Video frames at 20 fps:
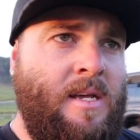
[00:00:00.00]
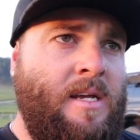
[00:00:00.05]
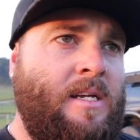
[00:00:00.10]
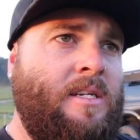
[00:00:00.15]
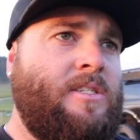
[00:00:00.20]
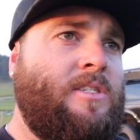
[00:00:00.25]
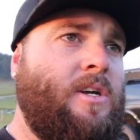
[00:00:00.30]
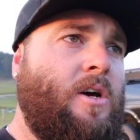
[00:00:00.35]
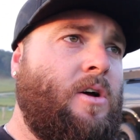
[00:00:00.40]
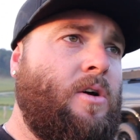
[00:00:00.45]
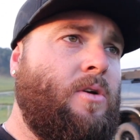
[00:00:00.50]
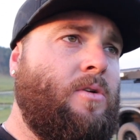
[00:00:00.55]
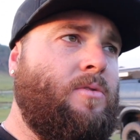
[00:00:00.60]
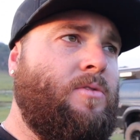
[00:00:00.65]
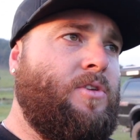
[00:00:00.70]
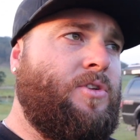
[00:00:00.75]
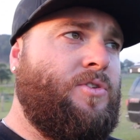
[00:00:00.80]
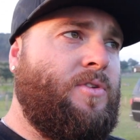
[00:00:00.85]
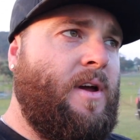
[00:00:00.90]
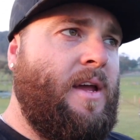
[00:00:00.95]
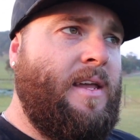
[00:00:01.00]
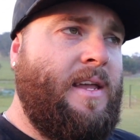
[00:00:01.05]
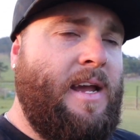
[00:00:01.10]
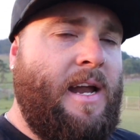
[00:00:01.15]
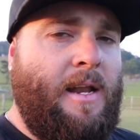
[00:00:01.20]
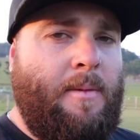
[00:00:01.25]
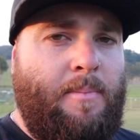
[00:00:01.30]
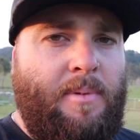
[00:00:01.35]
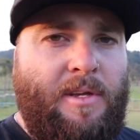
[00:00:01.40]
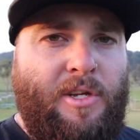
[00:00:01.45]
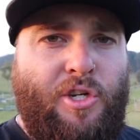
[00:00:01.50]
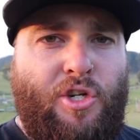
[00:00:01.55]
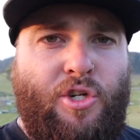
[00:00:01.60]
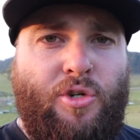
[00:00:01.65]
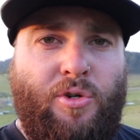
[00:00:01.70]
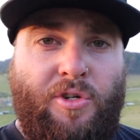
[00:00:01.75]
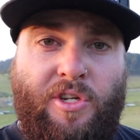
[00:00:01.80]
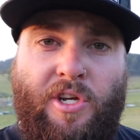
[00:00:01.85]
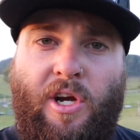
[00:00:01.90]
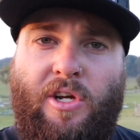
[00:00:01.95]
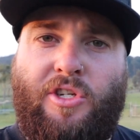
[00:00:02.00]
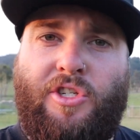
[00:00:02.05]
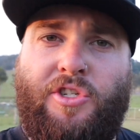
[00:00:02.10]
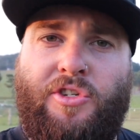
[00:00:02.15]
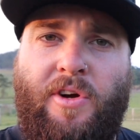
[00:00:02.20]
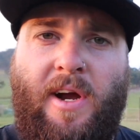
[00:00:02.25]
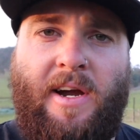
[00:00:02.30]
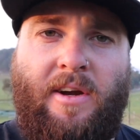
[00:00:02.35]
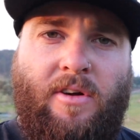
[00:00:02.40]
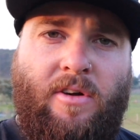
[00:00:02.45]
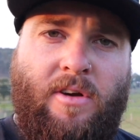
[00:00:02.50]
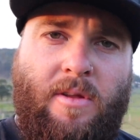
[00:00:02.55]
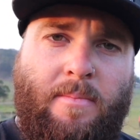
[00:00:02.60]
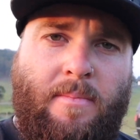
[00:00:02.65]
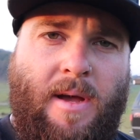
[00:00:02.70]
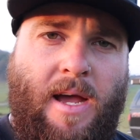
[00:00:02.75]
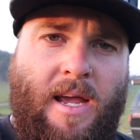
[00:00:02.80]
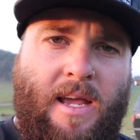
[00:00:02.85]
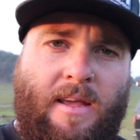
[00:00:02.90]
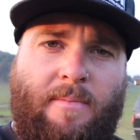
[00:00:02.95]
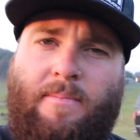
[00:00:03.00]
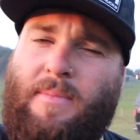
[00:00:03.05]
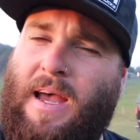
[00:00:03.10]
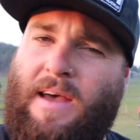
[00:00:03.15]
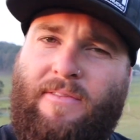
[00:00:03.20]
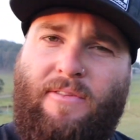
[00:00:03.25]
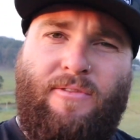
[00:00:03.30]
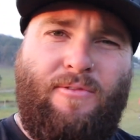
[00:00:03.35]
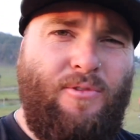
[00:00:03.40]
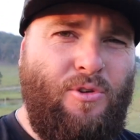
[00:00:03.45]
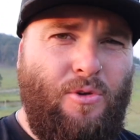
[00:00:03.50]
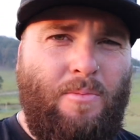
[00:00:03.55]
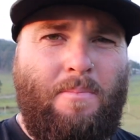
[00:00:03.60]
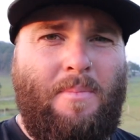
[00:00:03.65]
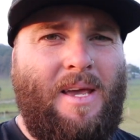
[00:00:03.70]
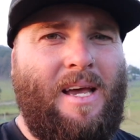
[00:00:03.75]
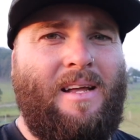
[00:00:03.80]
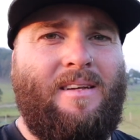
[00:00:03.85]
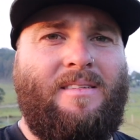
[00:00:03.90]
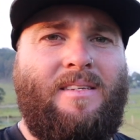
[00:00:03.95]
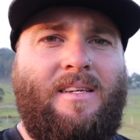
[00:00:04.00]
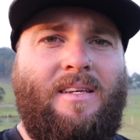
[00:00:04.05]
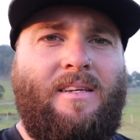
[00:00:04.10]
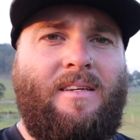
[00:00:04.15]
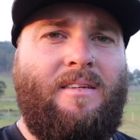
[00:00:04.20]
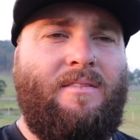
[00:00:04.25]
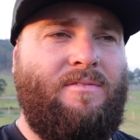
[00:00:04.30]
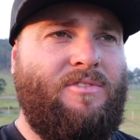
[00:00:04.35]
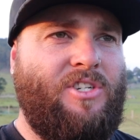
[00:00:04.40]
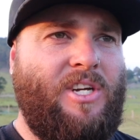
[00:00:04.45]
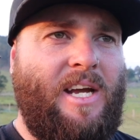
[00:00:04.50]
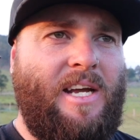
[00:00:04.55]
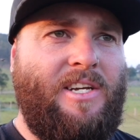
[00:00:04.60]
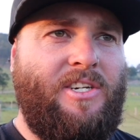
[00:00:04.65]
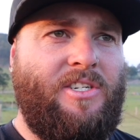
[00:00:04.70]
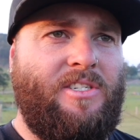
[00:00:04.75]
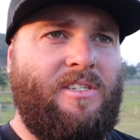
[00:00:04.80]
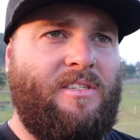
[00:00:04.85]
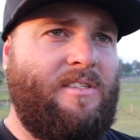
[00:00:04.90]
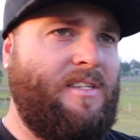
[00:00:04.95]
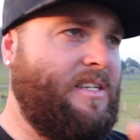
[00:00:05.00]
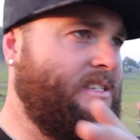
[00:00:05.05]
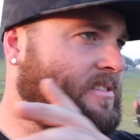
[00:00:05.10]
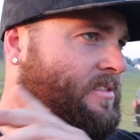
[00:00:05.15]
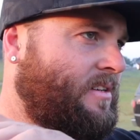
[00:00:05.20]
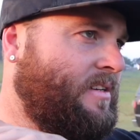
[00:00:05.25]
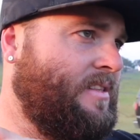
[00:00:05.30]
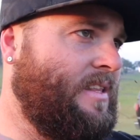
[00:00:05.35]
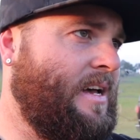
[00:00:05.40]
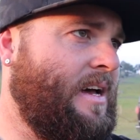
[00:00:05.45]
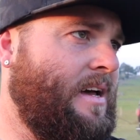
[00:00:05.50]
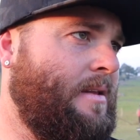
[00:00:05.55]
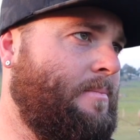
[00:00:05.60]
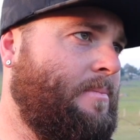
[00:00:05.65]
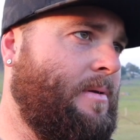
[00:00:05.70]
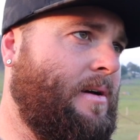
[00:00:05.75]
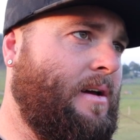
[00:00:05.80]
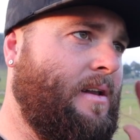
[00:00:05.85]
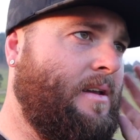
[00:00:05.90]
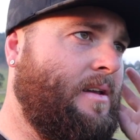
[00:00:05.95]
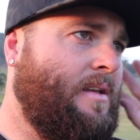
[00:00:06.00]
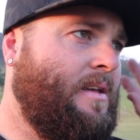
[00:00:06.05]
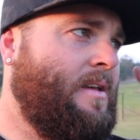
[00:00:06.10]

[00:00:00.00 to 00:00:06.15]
So the tray and canopy should go straight on. It may have a few mounting changes and things like that, but